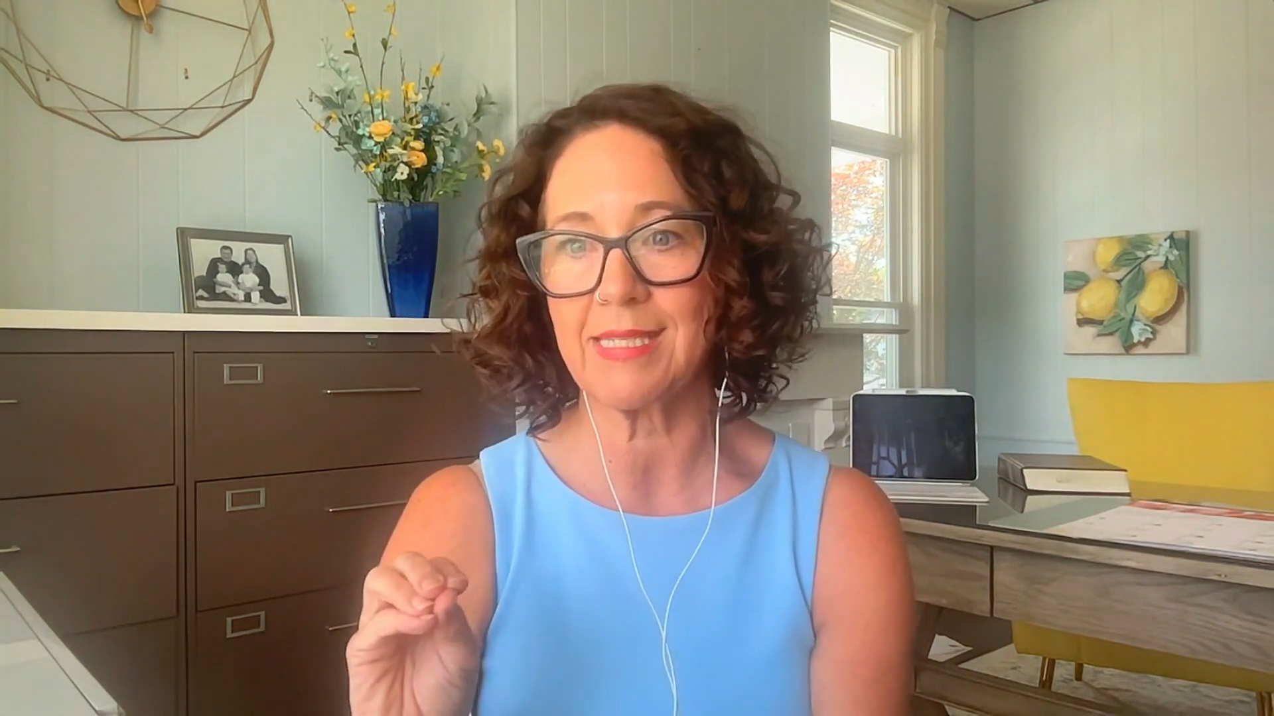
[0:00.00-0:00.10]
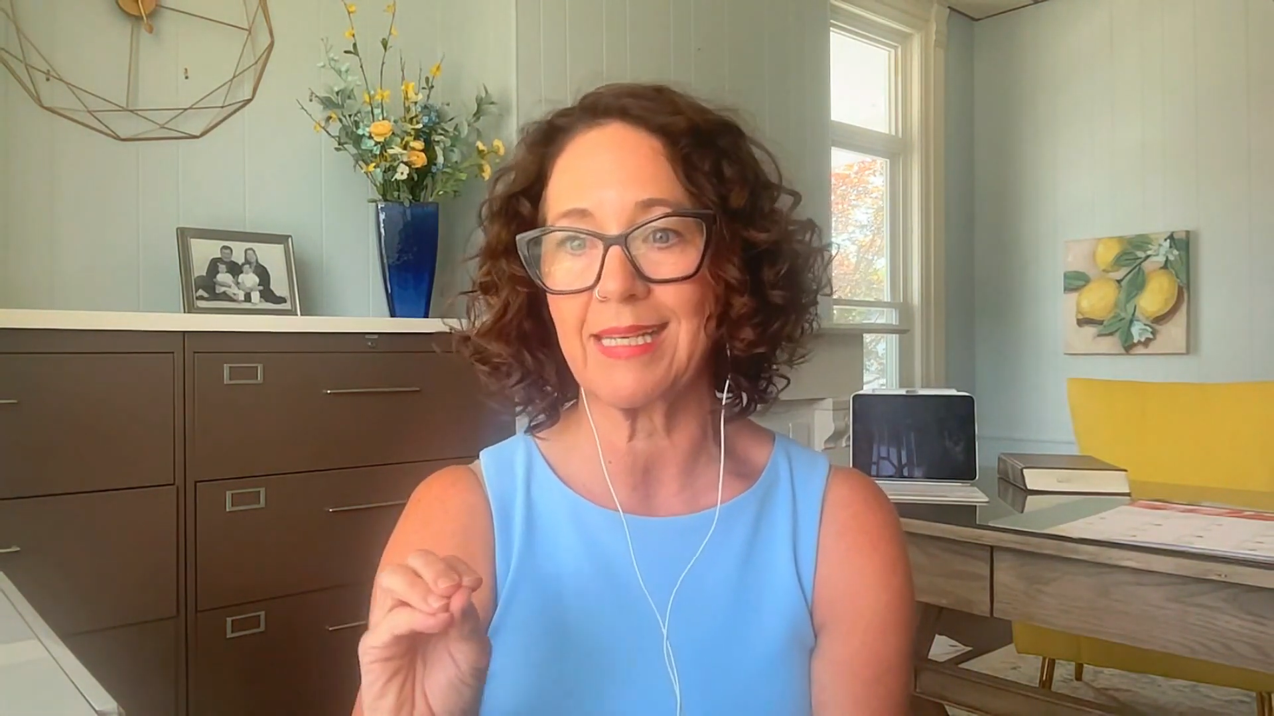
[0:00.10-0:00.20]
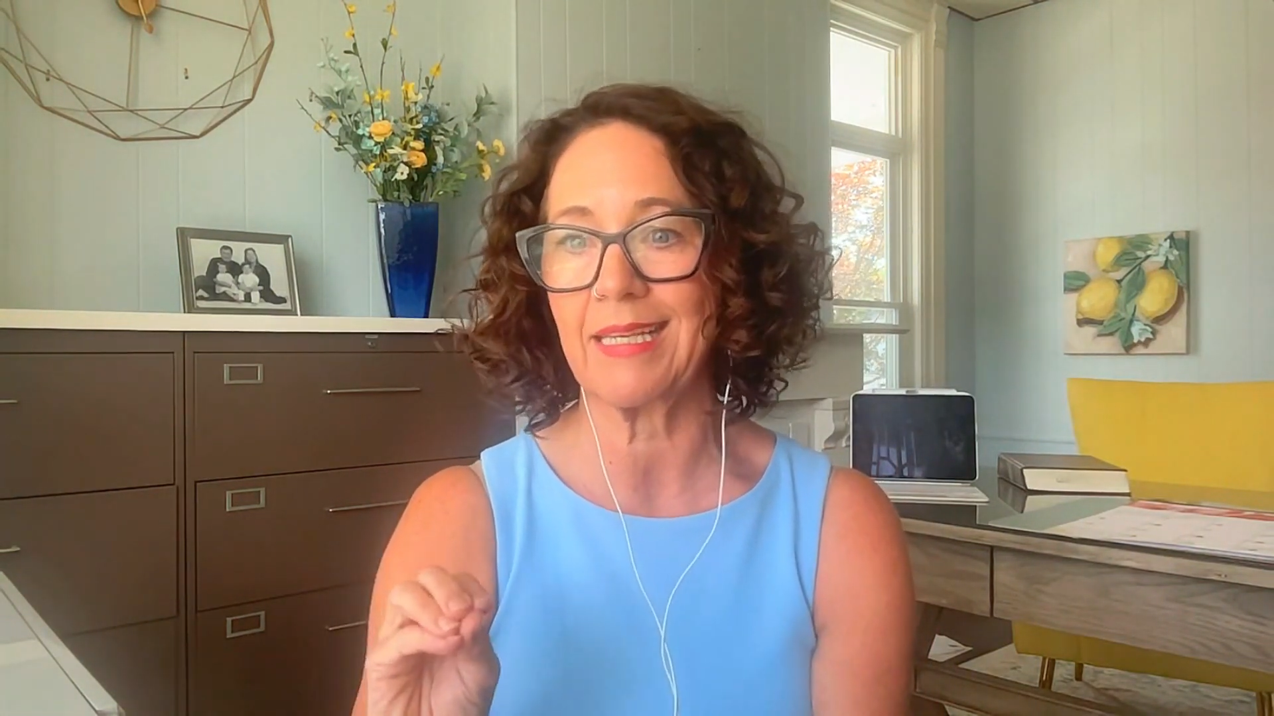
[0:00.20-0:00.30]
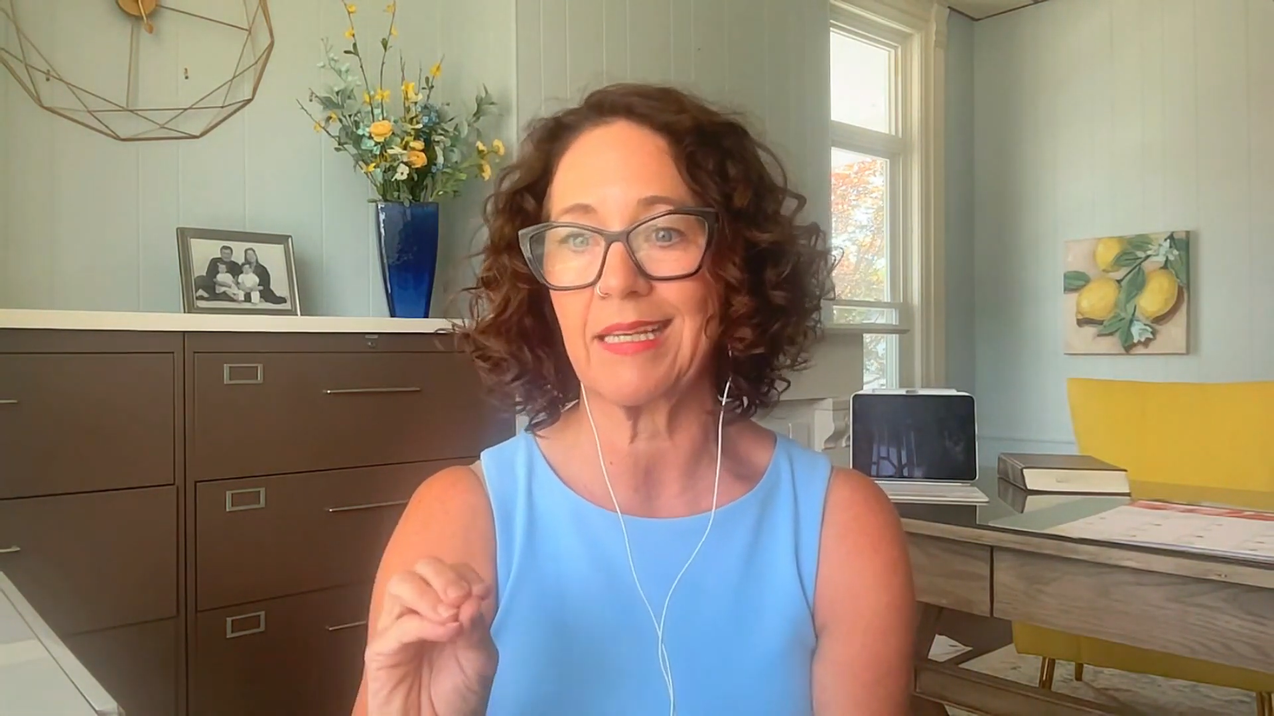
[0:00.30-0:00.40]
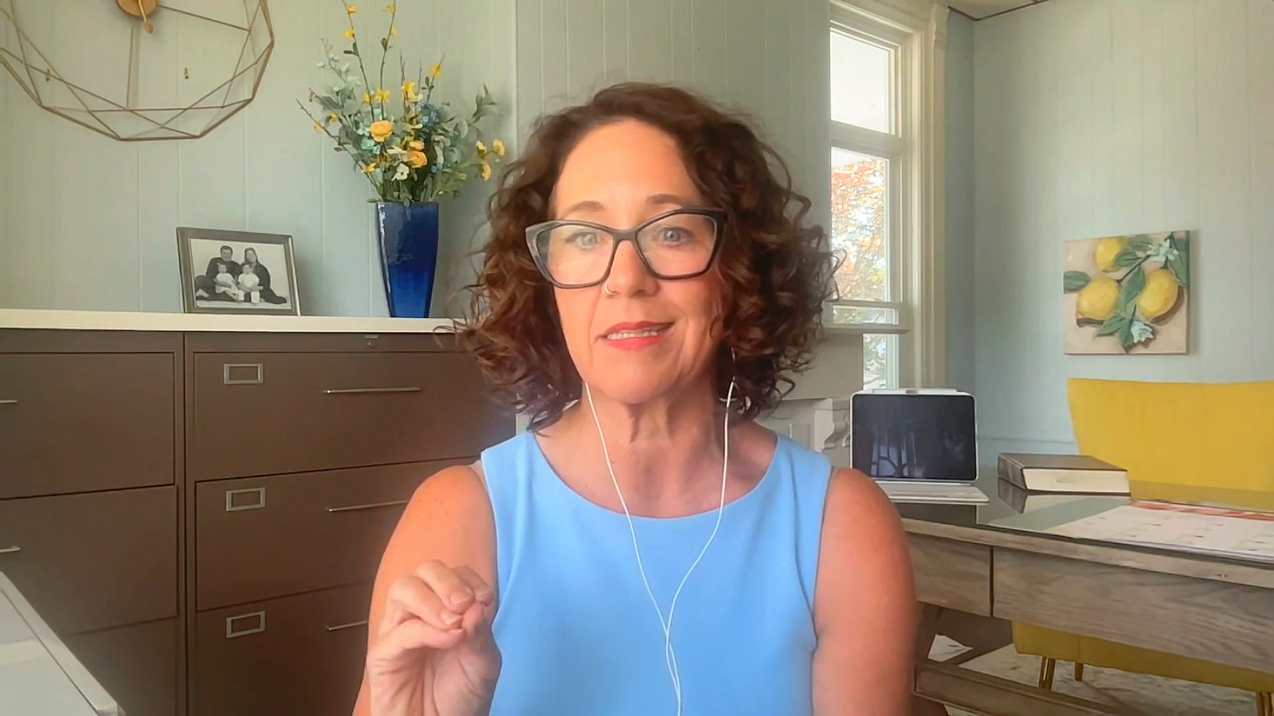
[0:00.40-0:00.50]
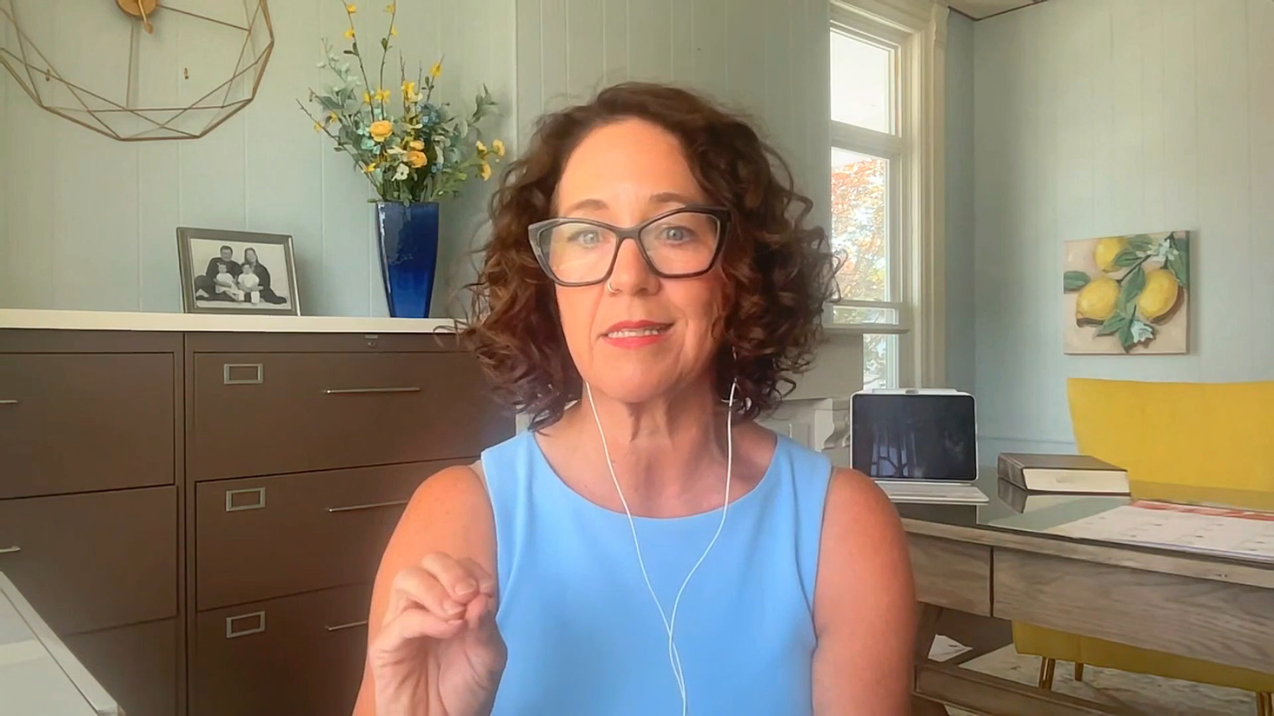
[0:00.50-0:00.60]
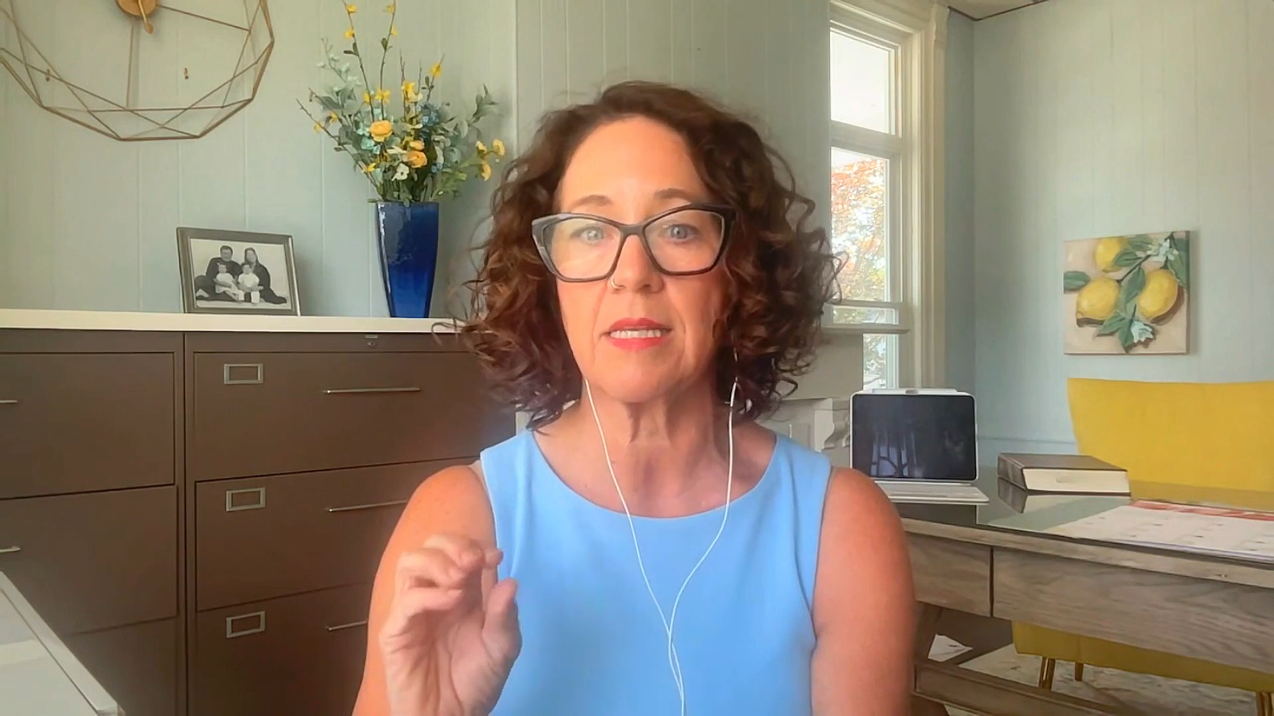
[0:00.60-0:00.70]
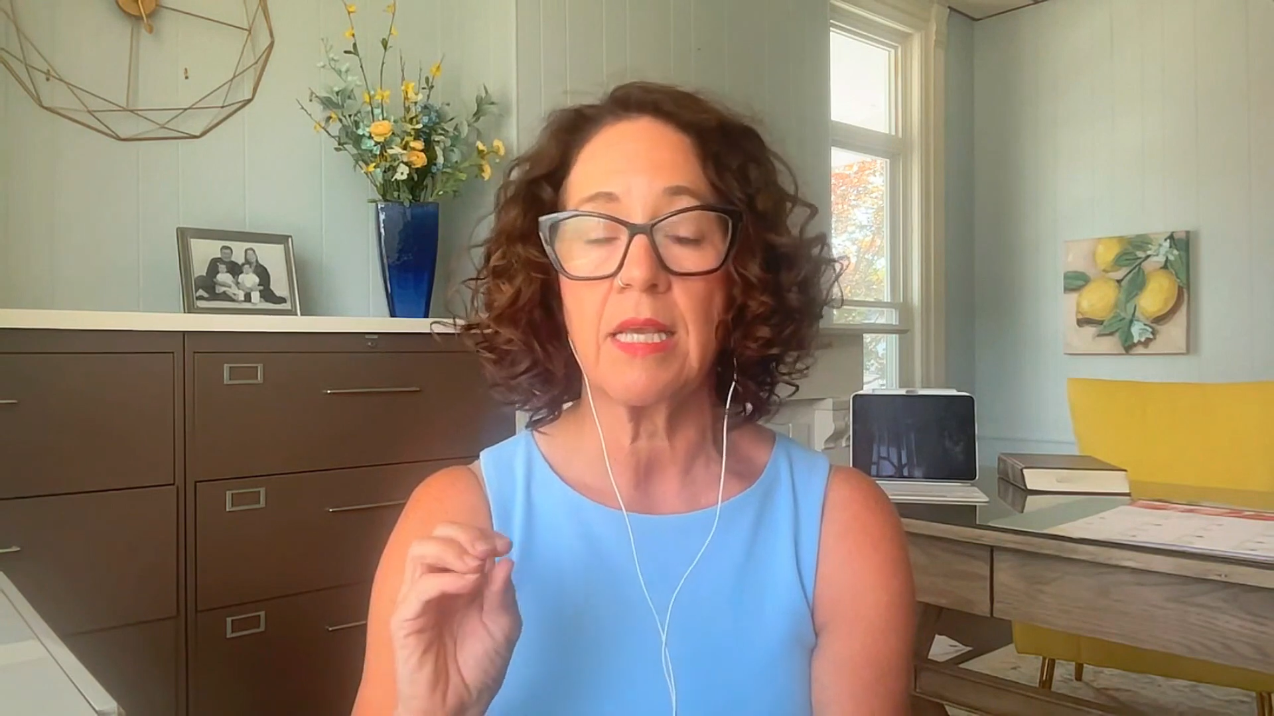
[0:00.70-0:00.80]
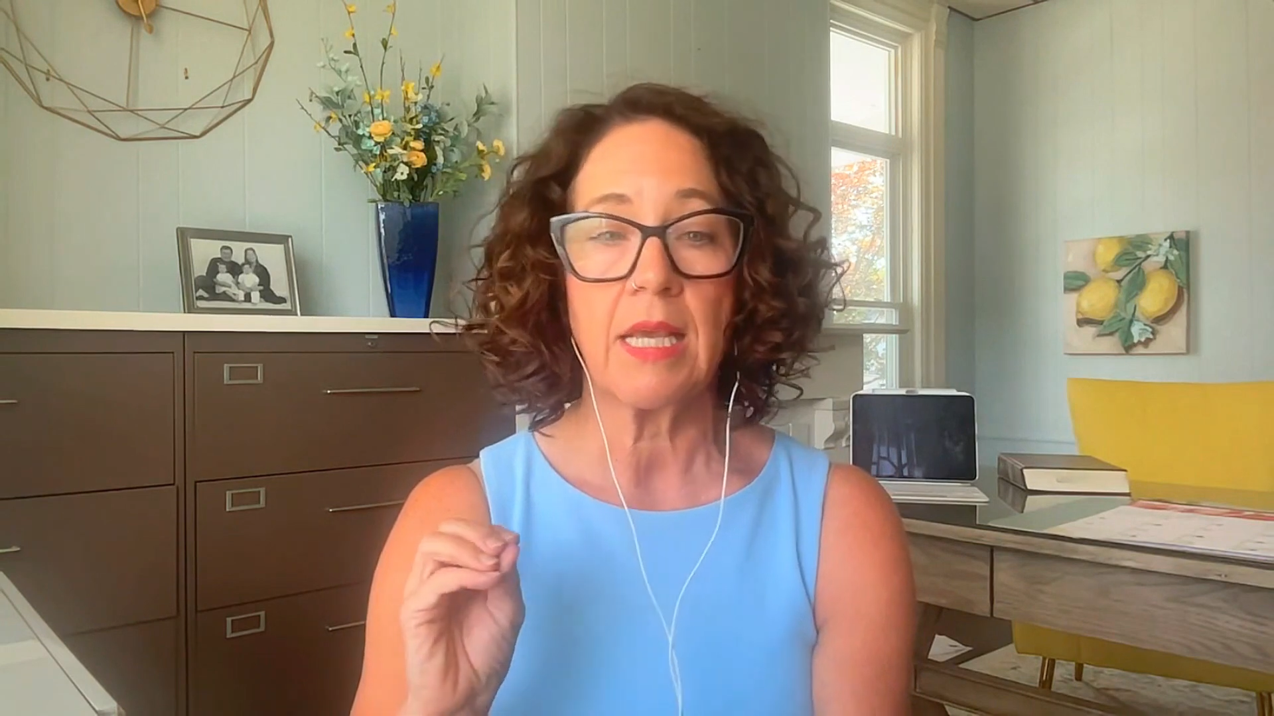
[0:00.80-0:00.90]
against